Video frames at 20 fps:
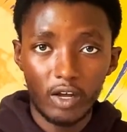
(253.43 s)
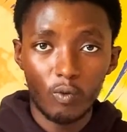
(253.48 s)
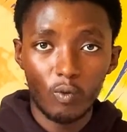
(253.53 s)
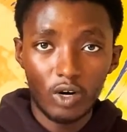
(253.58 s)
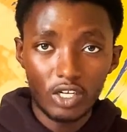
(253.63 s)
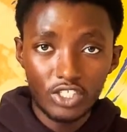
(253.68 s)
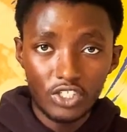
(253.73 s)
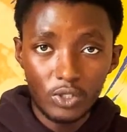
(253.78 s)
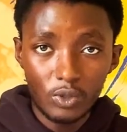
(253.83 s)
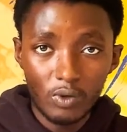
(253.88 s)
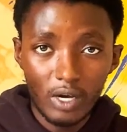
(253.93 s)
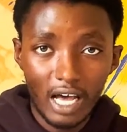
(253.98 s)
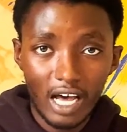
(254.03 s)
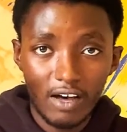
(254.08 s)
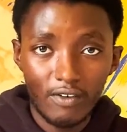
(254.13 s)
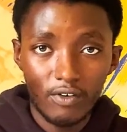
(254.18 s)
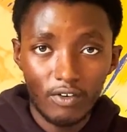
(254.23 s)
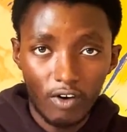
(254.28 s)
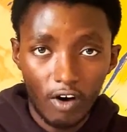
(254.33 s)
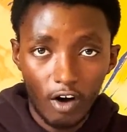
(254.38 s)
Once you
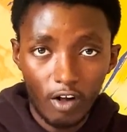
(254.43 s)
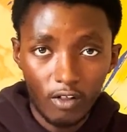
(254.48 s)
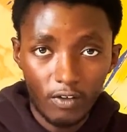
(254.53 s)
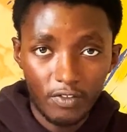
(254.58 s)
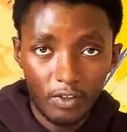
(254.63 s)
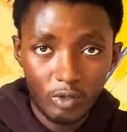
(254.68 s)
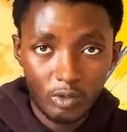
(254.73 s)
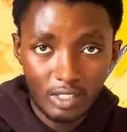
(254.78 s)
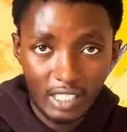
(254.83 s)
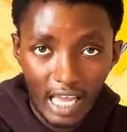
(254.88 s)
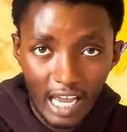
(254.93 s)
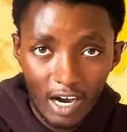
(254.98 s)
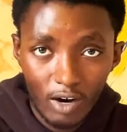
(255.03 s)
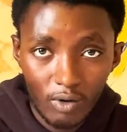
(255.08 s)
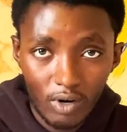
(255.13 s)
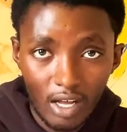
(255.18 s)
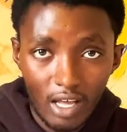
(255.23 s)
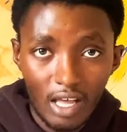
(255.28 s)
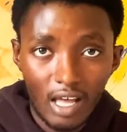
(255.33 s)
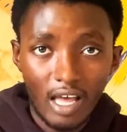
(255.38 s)
have all of those
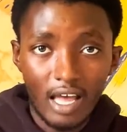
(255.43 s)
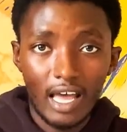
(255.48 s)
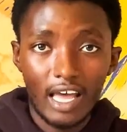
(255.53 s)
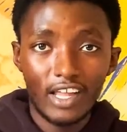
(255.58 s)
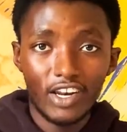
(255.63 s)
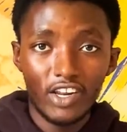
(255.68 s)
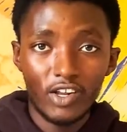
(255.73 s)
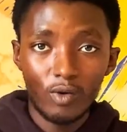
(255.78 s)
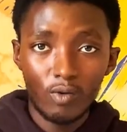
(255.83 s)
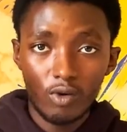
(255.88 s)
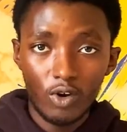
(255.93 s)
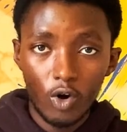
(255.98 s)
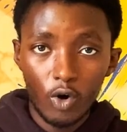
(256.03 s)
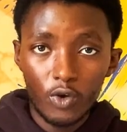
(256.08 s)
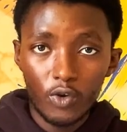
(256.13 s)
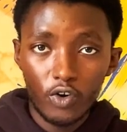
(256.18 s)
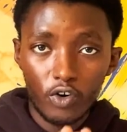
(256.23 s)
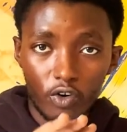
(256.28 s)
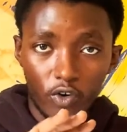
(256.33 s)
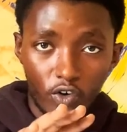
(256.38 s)
down and you know
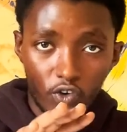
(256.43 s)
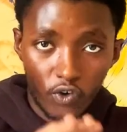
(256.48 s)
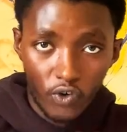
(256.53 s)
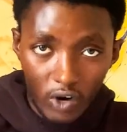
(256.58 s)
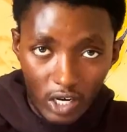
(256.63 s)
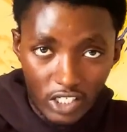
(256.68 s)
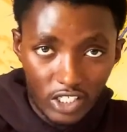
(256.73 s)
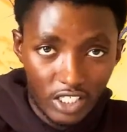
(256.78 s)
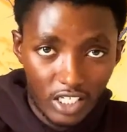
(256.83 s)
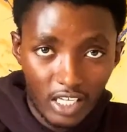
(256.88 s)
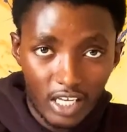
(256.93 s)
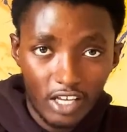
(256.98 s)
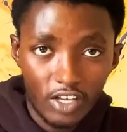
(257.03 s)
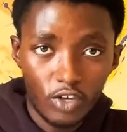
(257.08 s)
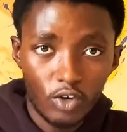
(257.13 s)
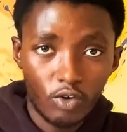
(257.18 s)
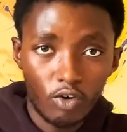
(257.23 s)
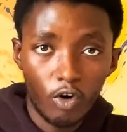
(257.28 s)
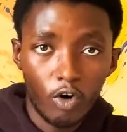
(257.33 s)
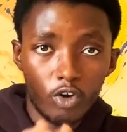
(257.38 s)
you're crushing it,
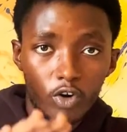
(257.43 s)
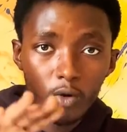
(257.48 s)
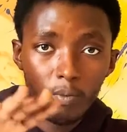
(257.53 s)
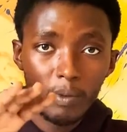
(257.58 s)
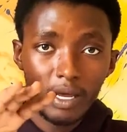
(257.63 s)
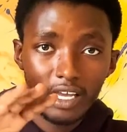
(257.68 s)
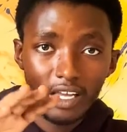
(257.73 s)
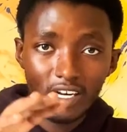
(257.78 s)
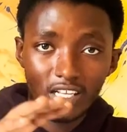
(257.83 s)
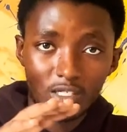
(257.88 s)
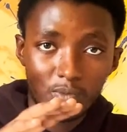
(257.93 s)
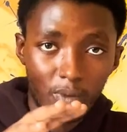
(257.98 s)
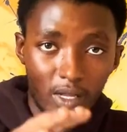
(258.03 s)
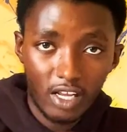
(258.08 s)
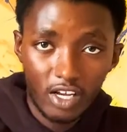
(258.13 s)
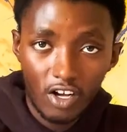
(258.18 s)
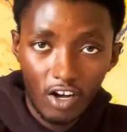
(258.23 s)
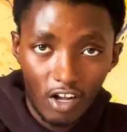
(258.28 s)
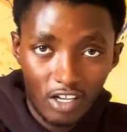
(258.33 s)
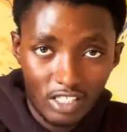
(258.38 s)
you know you're making as many
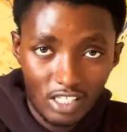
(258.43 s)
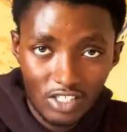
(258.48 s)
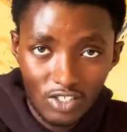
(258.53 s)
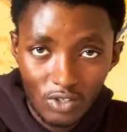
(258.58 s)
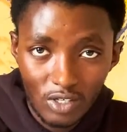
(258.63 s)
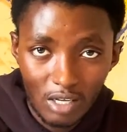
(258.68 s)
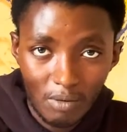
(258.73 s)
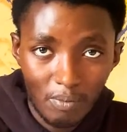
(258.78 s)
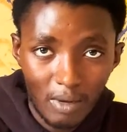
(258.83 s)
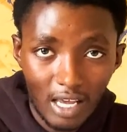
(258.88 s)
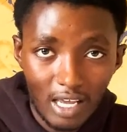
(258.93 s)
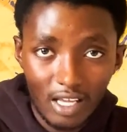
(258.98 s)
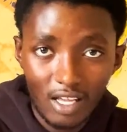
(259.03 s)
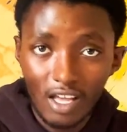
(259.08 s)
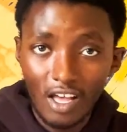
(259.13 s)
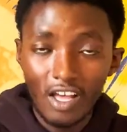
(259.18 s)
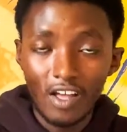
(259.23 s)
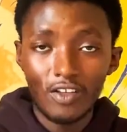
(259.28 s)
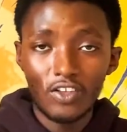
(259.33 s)
calls as you can make,